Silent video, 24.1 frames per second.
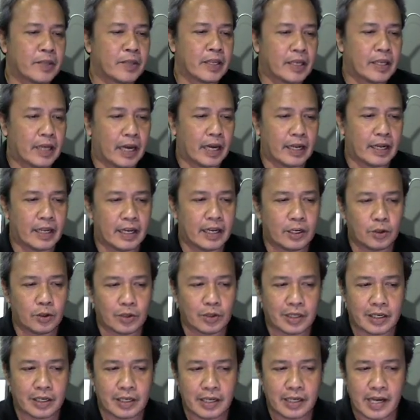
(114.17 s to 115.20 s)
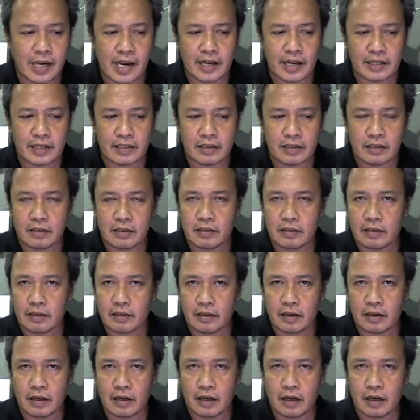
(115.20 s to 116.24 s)
and then you create
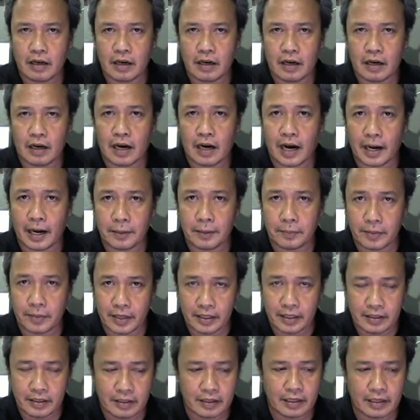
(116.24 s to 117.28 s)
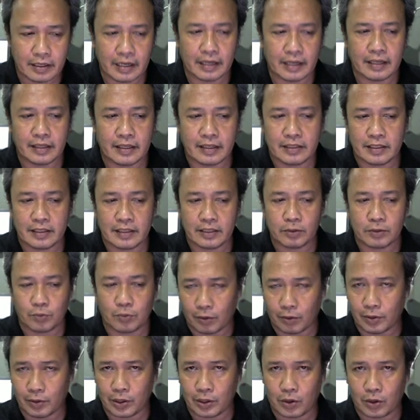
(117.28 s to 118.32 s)
a hybrid, and this is
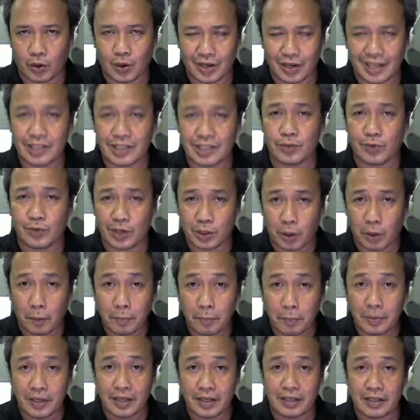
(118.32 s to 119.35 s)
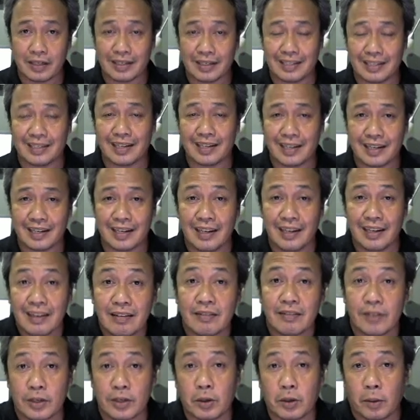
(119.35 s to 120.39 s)
what we call as recombinant DNA.
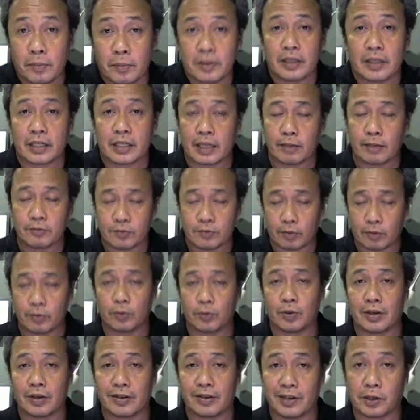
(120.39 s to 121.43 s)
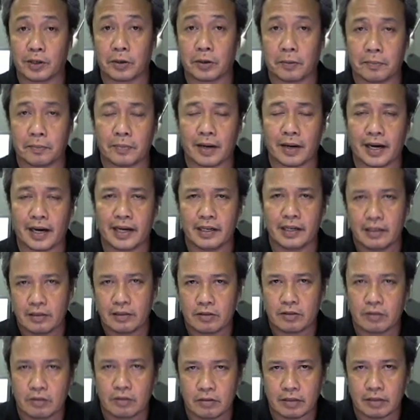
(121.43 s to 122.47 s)
Recombinant comes from the word recombine,
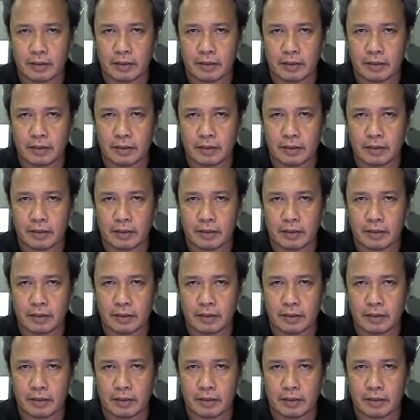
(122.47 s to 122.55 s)
so that